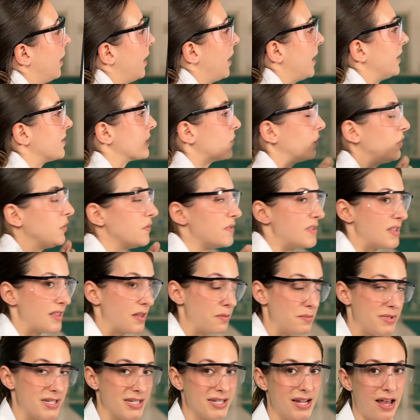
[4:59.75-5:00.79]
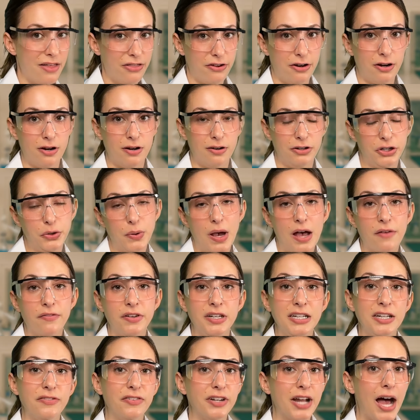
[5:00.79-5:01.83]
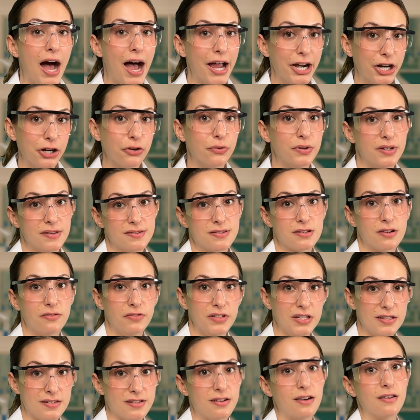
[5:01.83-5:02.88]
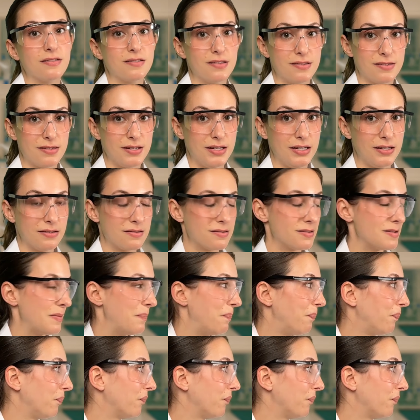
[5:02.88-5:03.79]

And so using them together, you have an even higher risk of these toxicities.